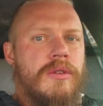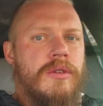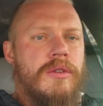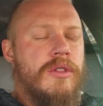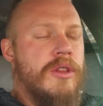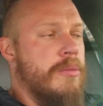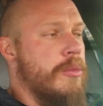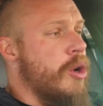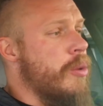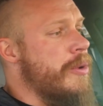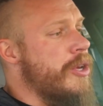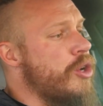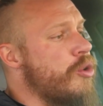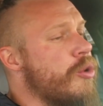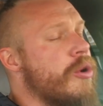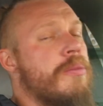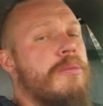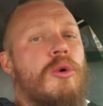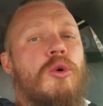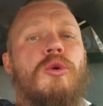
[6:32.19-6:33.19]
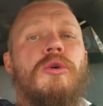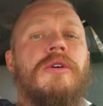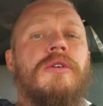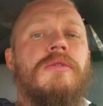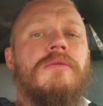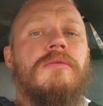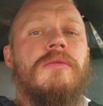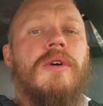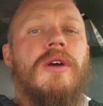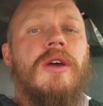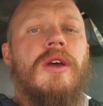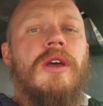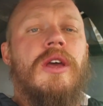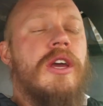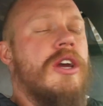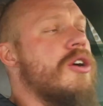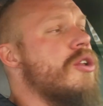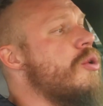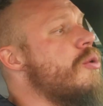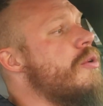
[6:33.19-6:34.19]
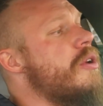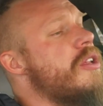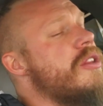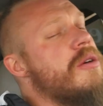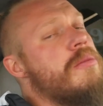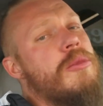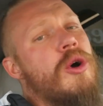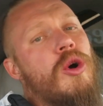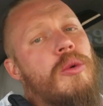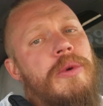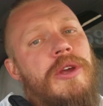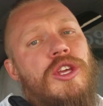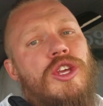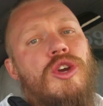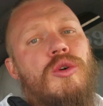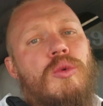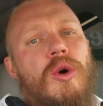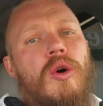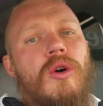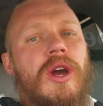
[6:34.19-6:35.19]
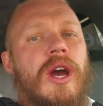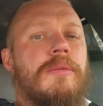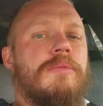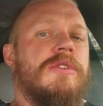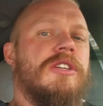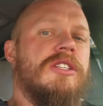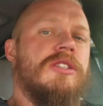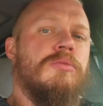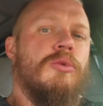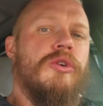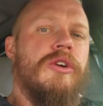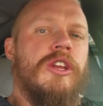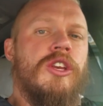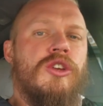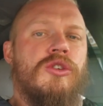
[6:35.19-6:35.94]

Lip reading: the moment you were born, including the moment you woke up this morning,